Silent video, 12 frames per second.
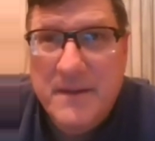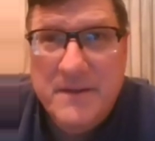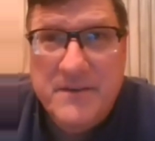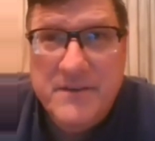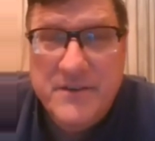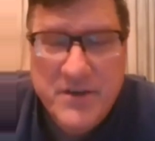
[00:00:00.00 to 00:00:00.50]

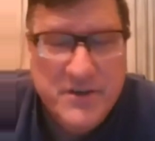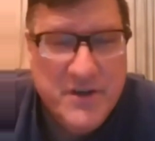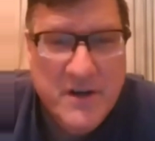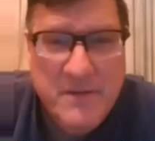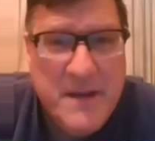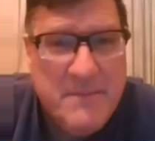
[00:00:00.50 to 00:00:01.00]
this is
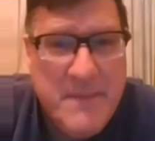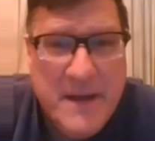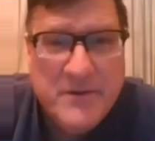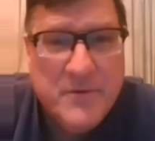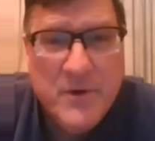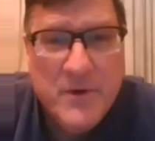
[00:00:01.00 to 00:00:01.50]
just going to make
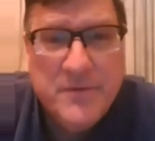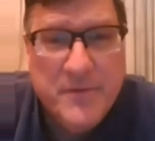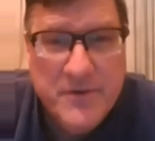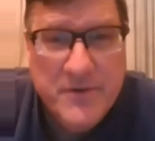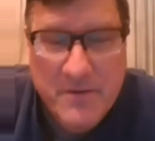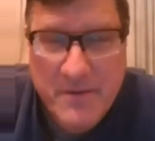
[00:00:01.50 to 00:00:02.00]
matters worse
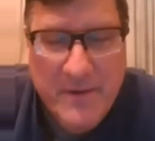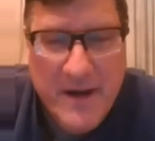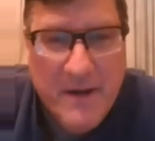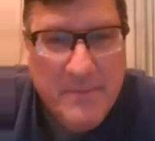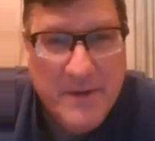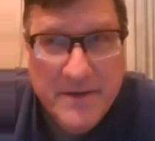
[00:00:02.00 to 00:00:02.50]
for Germany
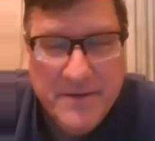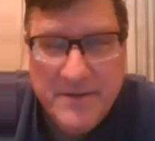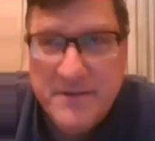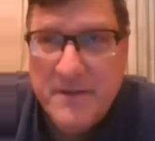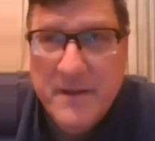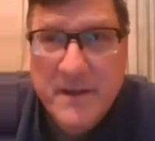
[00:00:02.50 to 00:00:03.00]
right now
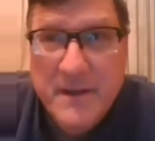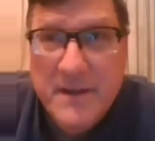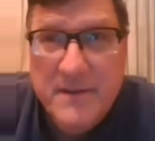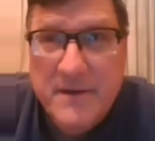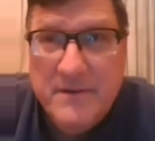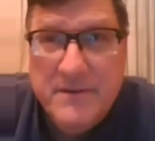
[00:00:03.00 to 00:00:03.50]
because
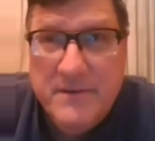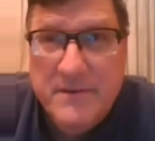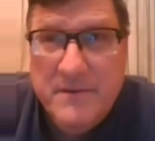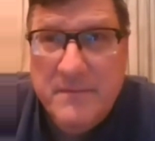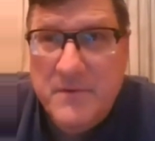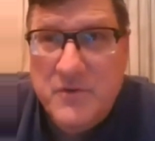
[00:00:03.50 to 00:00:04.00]
there's
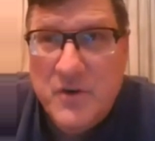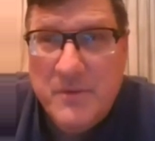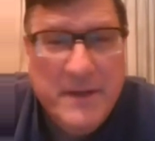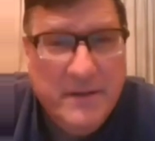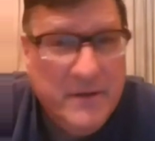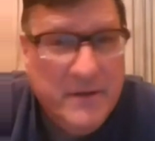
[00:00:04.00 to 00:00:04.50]

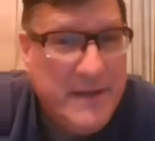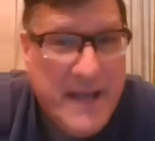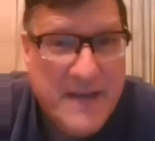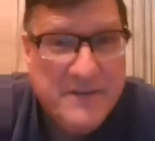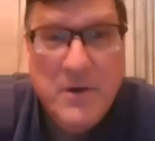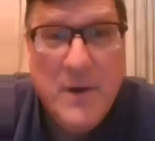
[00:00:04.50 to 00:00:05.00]
Germany literally
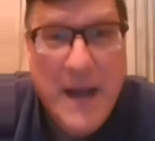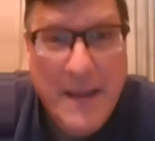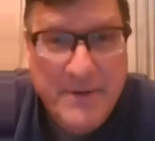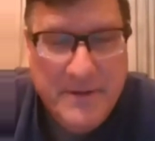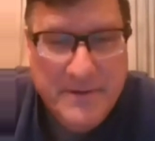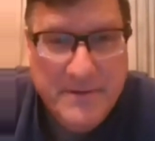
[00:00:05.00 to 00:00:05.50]
has no
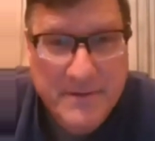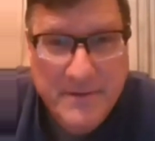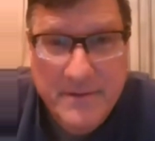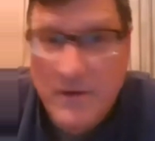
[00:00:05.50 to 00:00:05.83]
options,